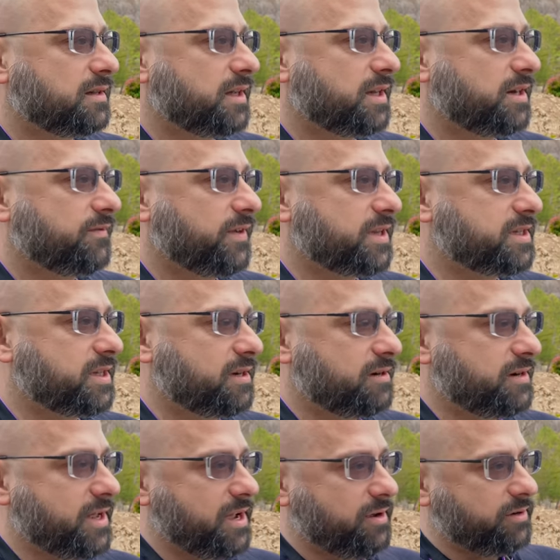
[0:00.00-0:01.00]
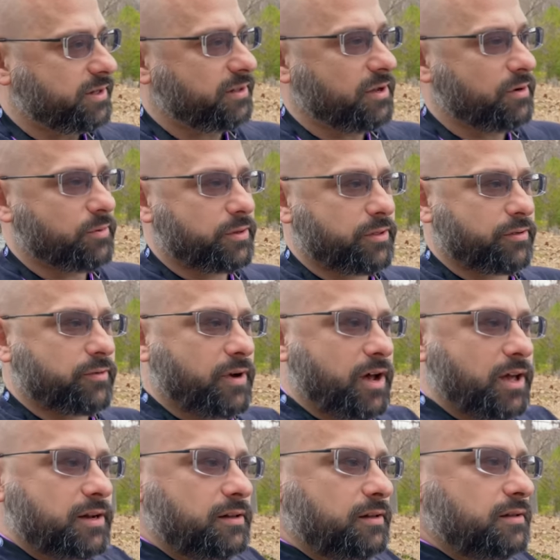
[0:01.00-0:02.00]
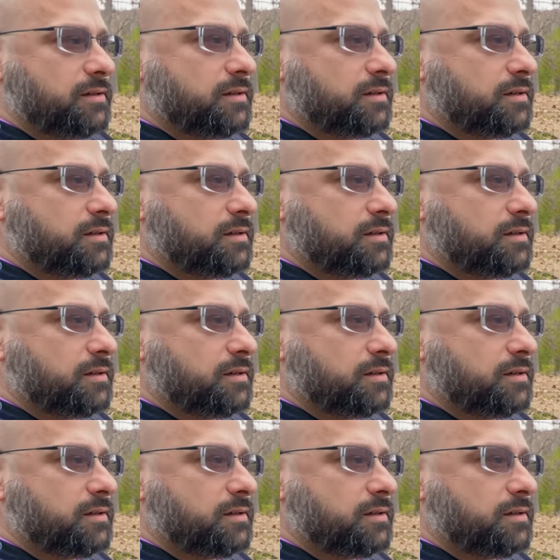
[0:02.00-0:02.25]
And if I sit her down and lower the throttle,